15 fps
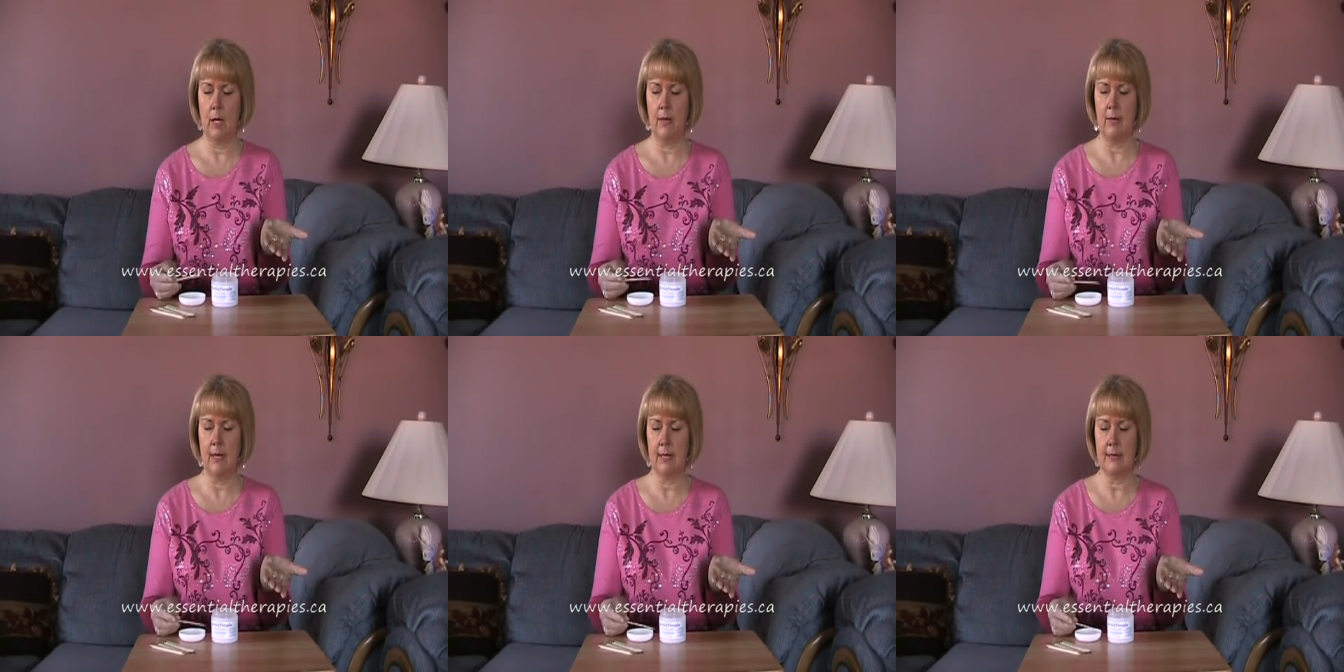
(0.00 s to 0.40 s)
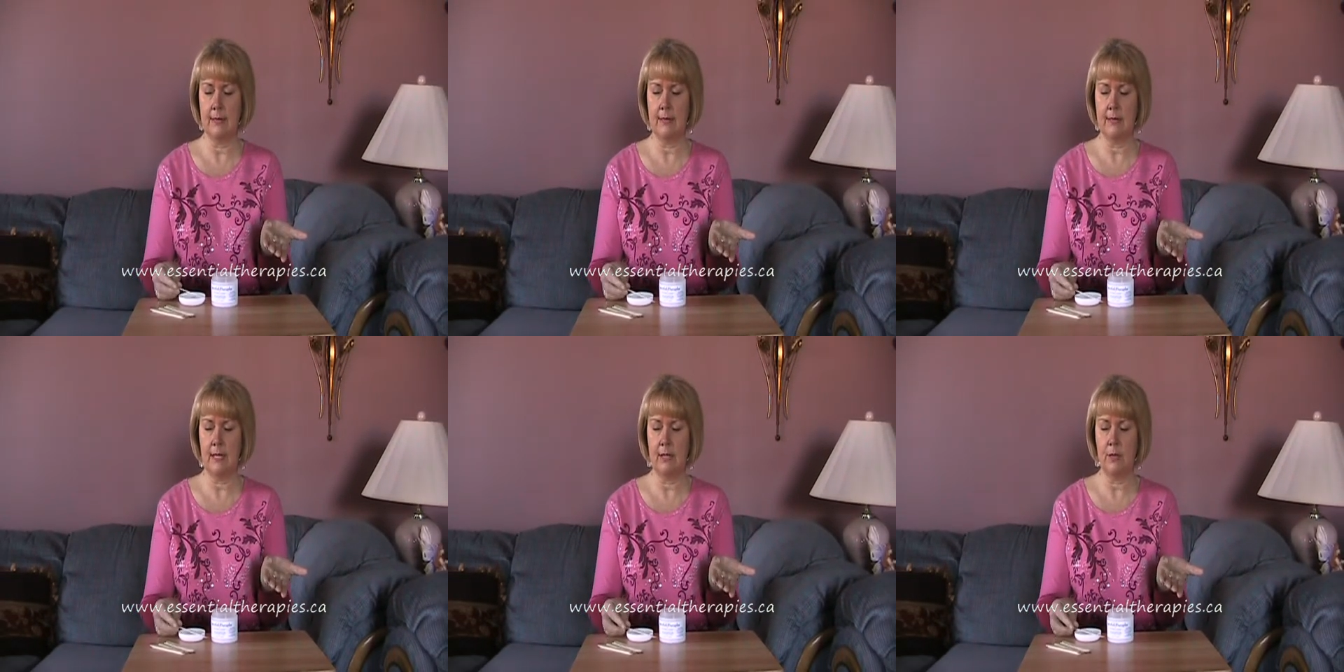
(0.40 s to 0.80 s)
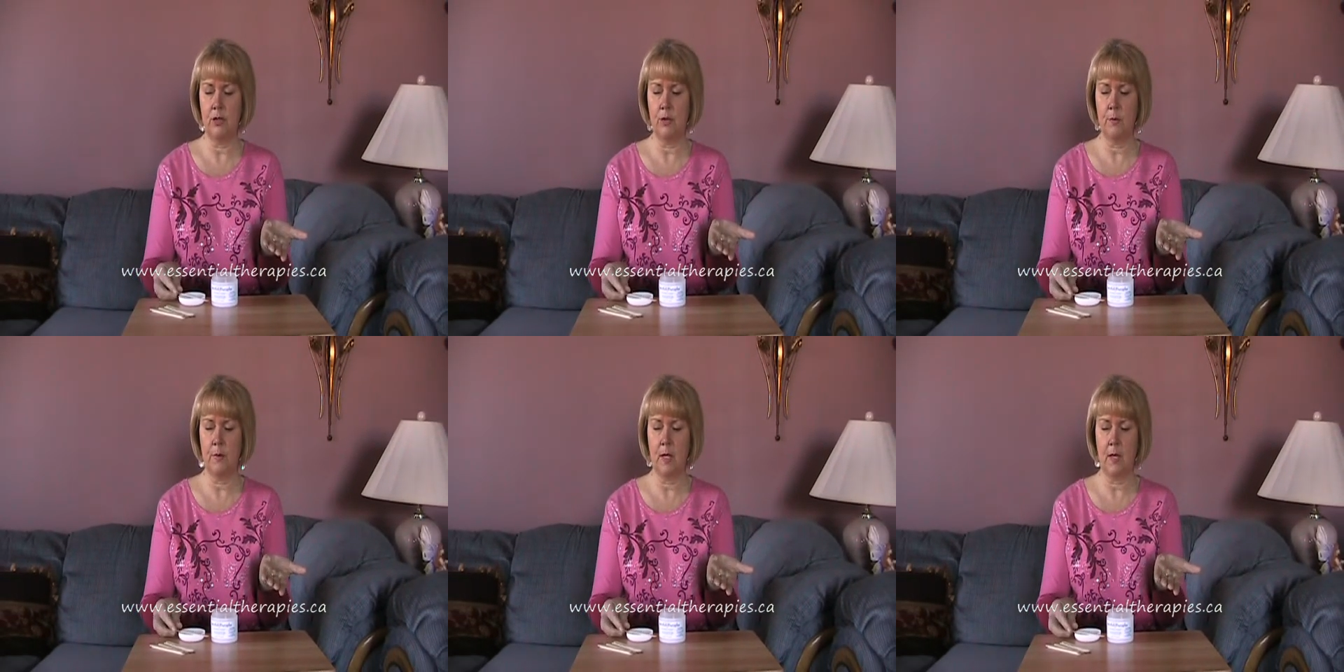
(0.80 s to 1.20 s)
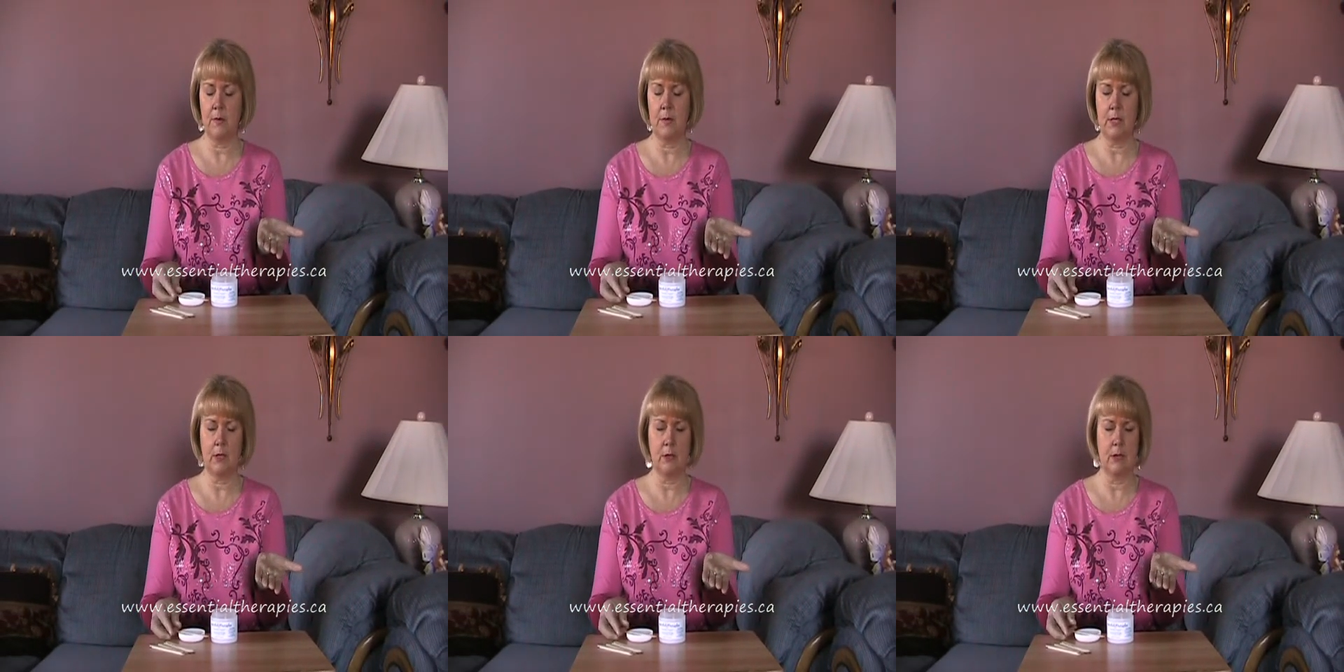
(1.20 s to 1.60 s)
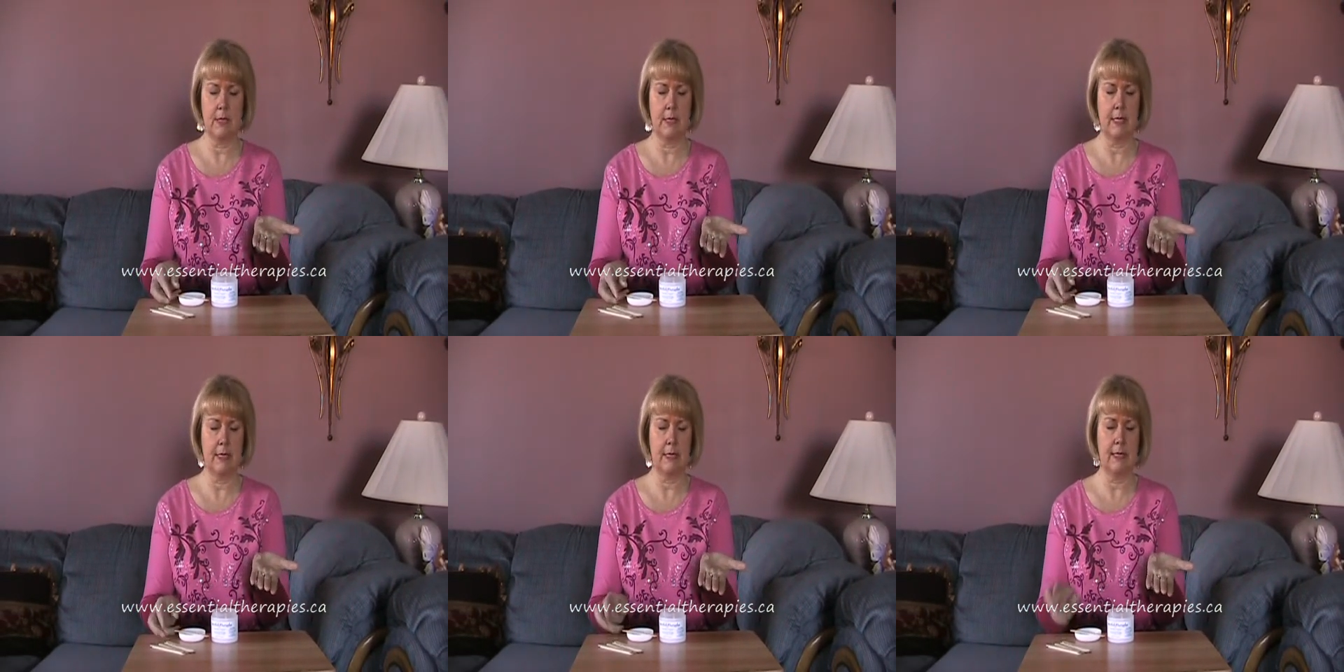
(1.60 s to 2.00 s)
and then set your popsicle
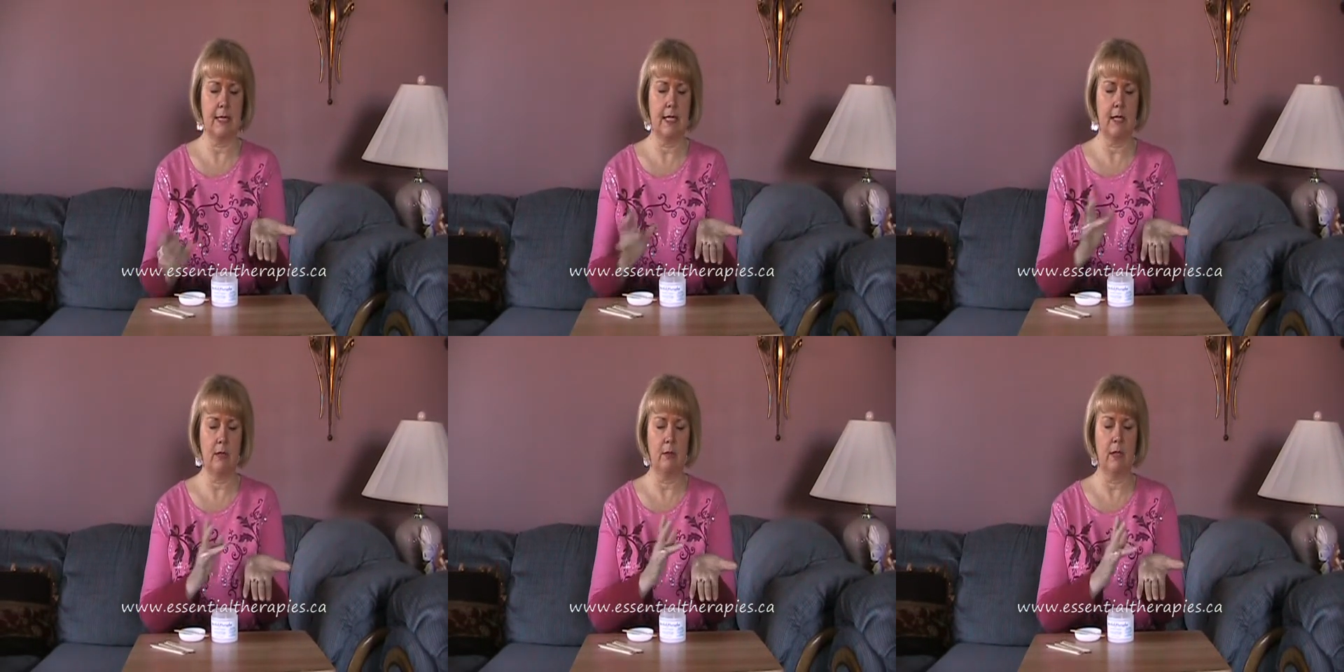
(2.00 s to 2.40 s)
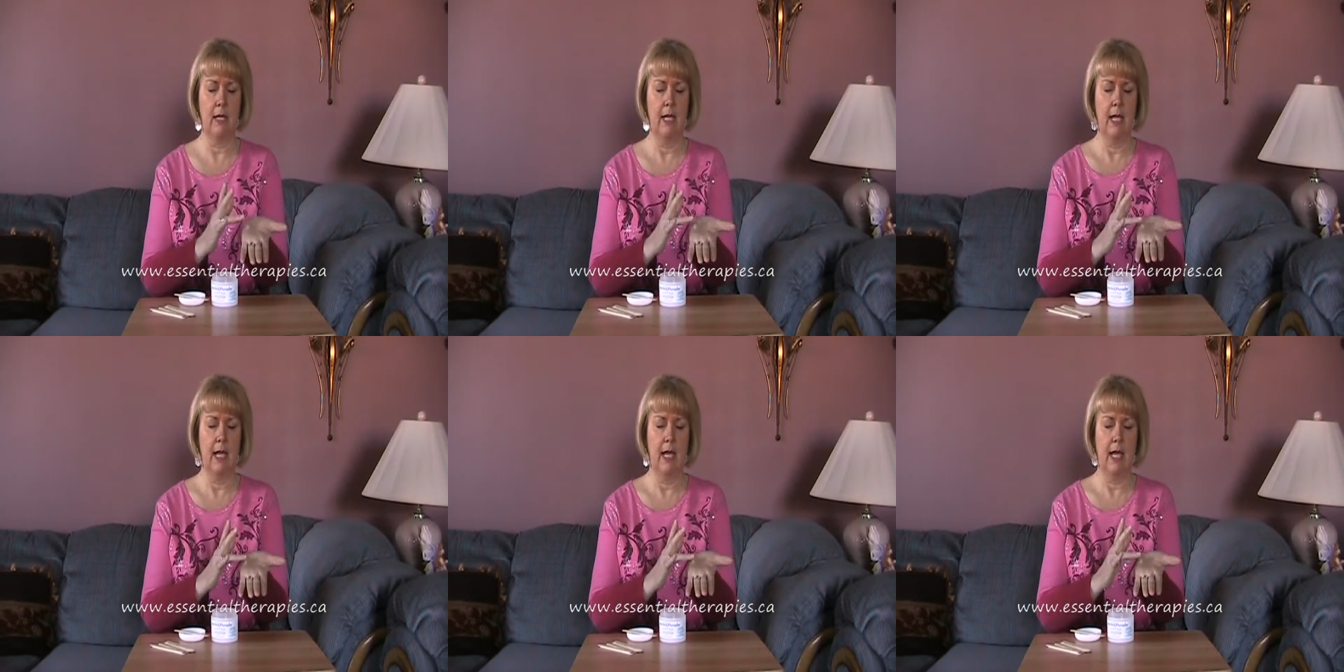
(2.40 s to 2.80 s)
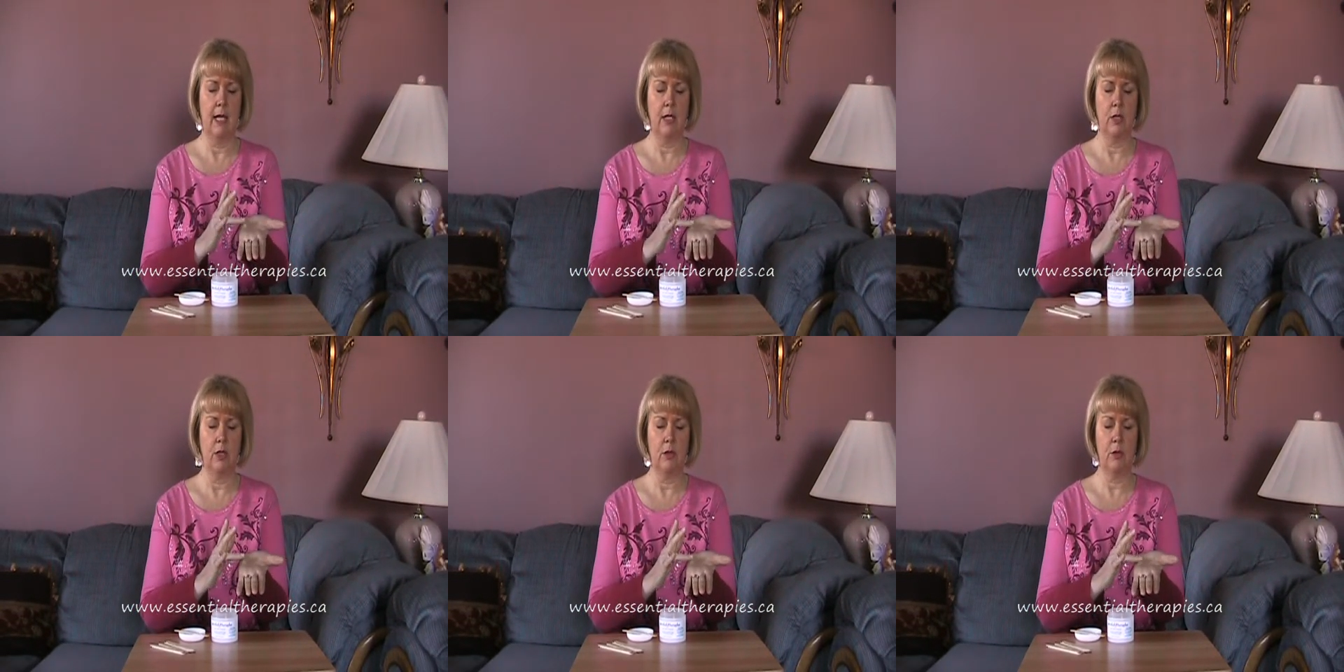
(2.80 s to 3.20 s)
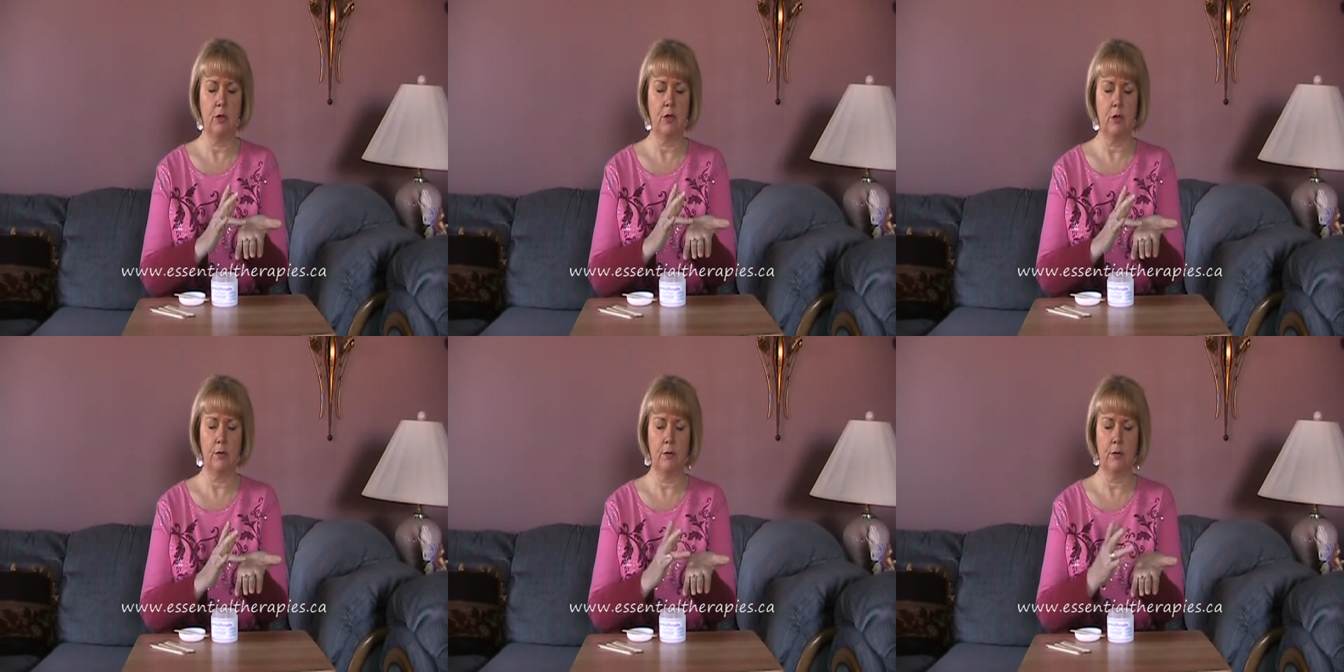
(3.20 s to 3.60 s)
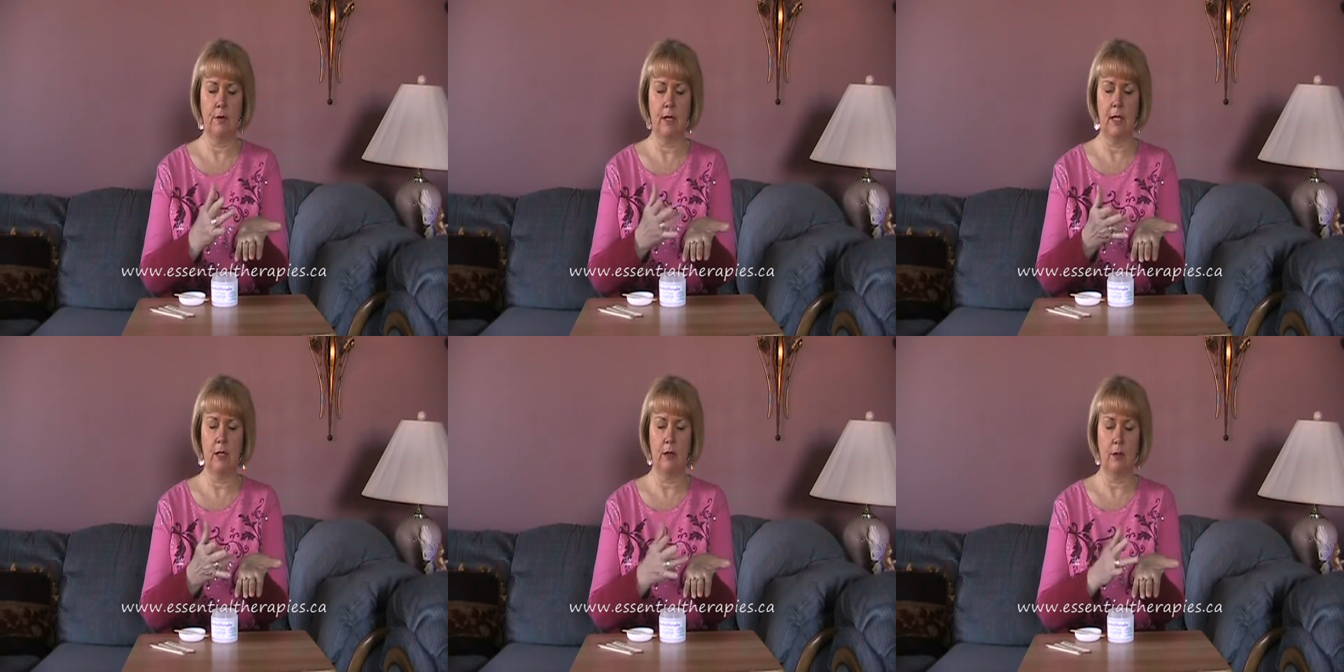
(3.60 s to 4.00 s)
stick down and use your
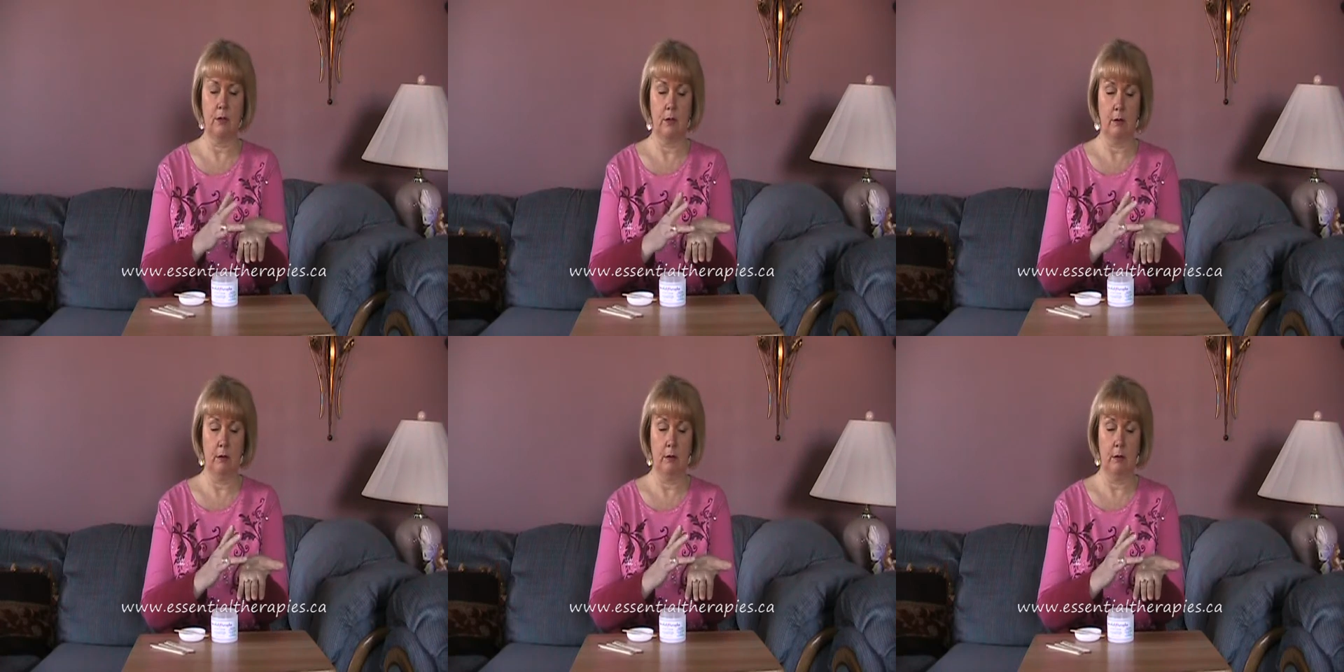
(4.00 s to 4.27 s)
finger,